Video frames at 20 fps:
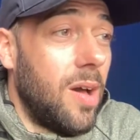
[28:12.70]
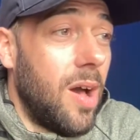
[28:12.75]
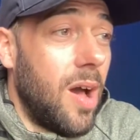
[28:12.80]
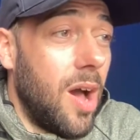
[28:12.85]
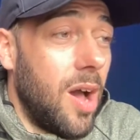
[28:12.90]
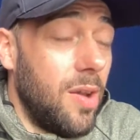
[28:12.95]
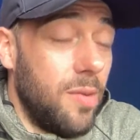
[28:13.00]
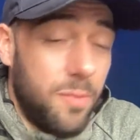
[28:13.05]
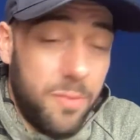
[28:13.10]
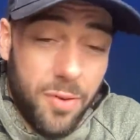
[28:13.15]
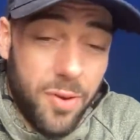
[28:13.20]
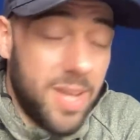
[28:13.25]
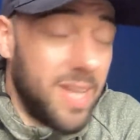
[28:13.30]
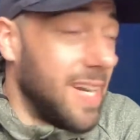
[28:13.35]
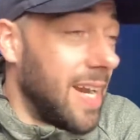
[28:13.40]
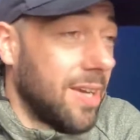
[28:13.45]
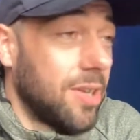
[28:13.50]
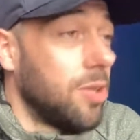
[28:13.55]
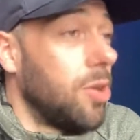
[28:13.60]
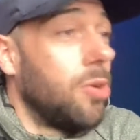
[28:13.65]
and fucking
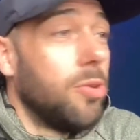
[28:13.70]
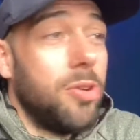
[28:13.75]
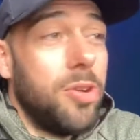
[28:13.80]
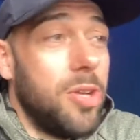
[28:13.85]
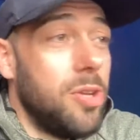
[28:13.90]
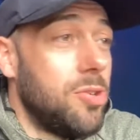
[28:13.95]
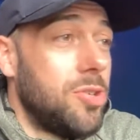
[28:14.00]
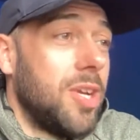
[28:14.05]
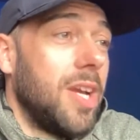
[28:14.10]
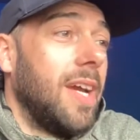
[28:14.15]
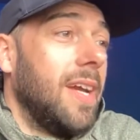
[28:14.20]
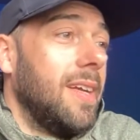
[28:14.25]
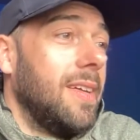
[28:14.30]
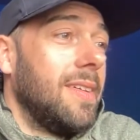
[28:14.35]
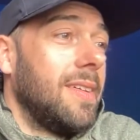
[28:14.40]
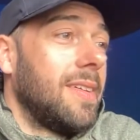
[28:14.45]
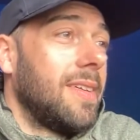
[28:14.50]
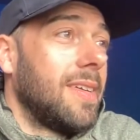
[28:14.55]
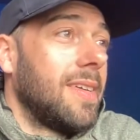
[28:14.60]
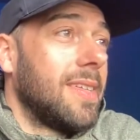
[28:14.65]
add a load of new shit
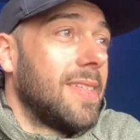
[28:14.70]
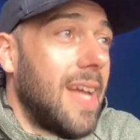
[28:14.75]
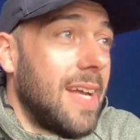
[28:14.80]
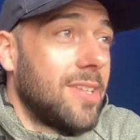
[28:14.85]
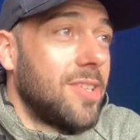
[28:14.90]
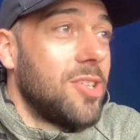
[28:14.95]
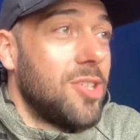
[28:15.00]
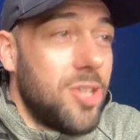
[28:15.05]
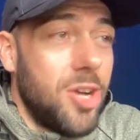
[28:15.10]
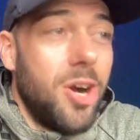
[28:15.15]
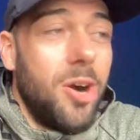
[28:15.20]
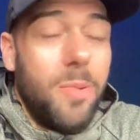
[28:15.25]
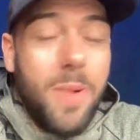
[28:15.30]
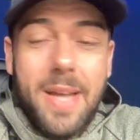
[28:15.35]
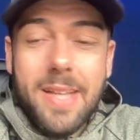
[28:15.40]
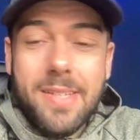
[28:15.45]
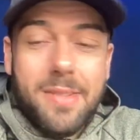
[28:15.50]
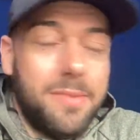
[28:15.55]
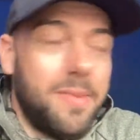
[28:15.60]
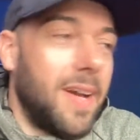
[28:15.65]
in, because that's a sure
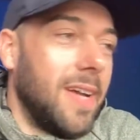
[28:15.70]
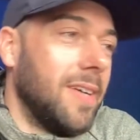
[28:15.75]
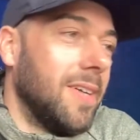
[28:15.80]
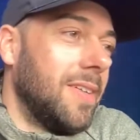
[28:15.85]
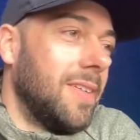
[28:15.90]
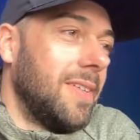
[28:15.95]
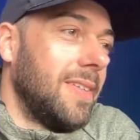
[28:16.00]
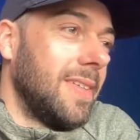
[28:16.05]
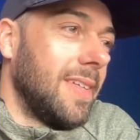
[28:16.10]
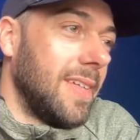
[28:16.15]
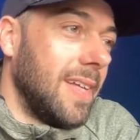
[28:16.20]
way to fail.